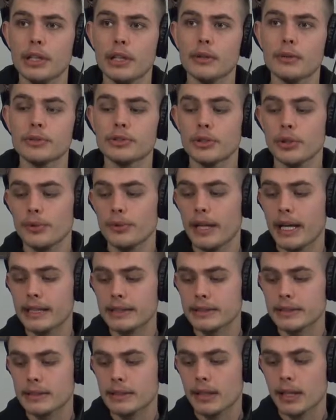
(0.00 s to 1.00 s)
So
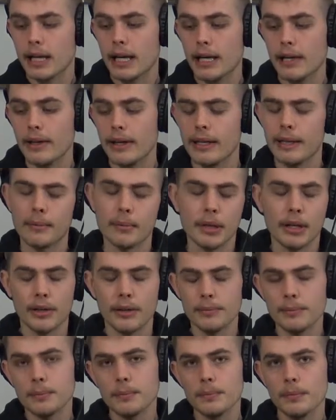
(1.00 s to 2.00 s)
that's kind of, and I'm going to
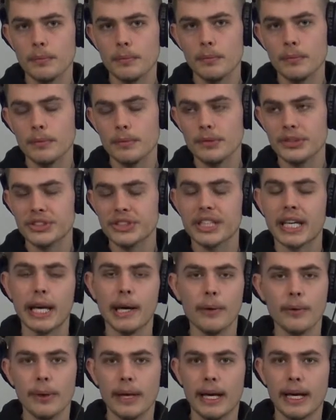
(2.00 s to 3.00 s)

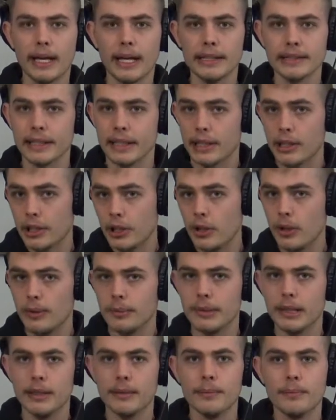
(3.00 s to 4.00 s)
scale that as I go. I'm
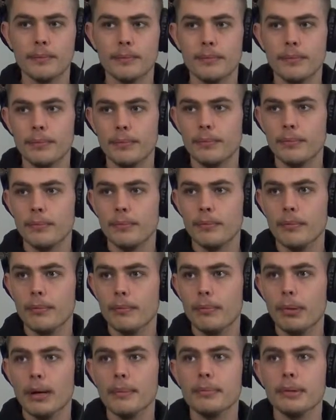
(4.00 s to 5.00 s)
going to
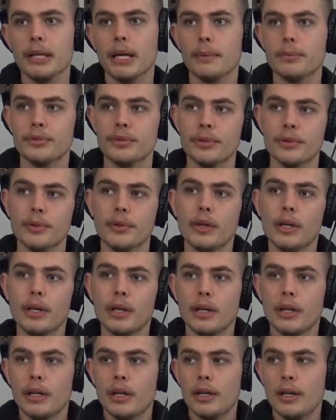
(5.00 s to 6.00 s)
bump it up to
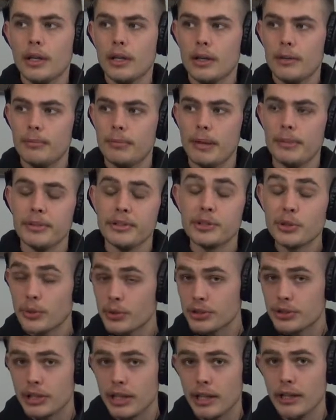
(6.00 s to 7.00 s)
maybe
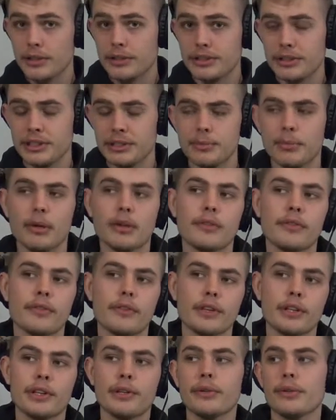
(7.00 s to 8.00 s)
$200 each month for the
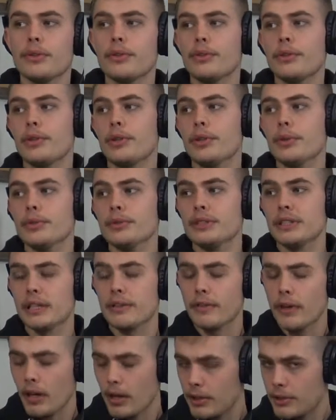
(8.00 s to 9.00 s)
QQQ instead of
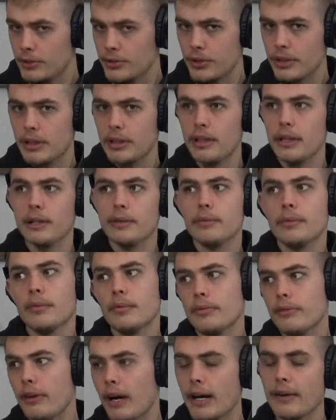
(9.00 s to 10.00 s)
100, and then
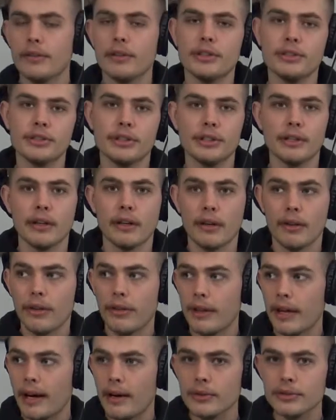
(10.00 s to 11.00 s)
500, and then
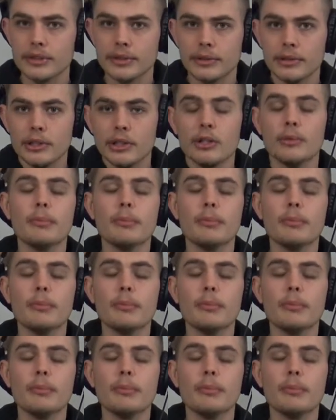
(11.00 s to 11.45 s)
1,000.